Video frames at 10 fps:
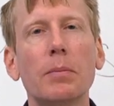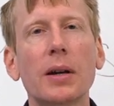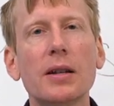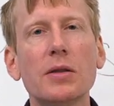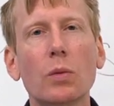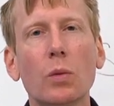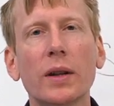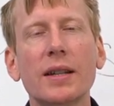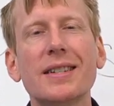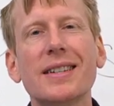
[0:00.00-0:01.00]
Because
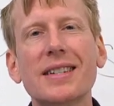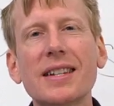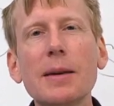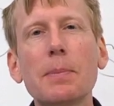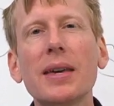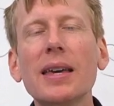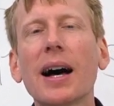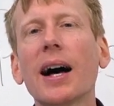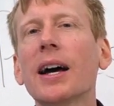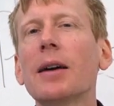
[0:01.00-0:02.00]
what this
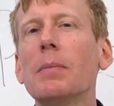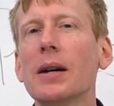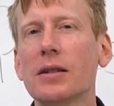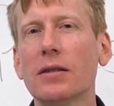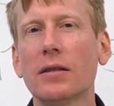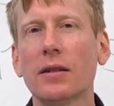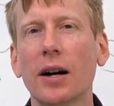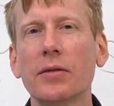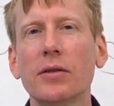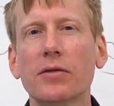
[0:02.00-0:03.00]
CPI measure
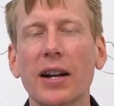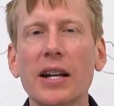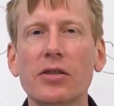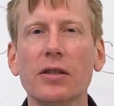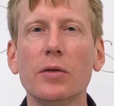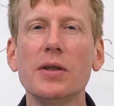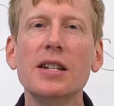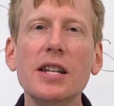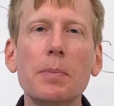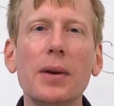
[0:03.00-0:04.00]
of inflation or
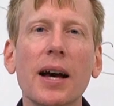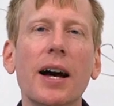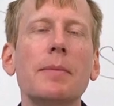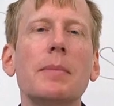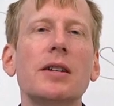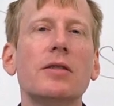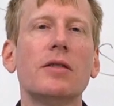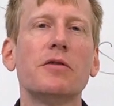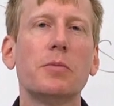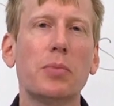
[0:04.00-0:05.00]
CPI
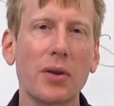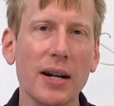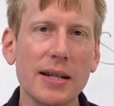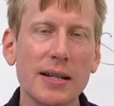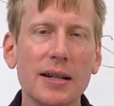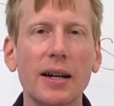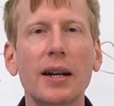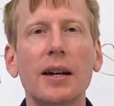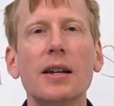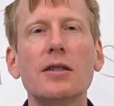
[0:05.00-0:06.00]
measure of price
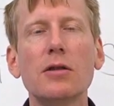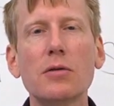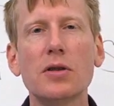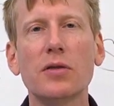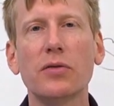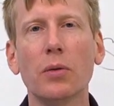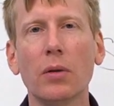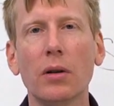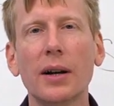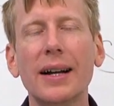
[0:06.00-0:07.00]
is used
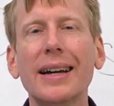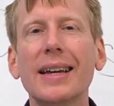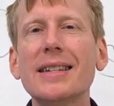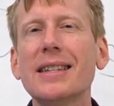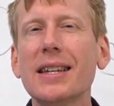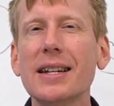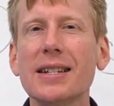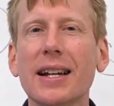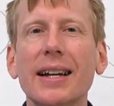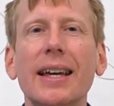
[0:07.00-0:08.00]
for is
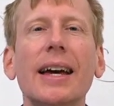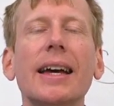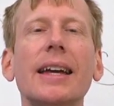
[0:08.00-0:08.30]
things like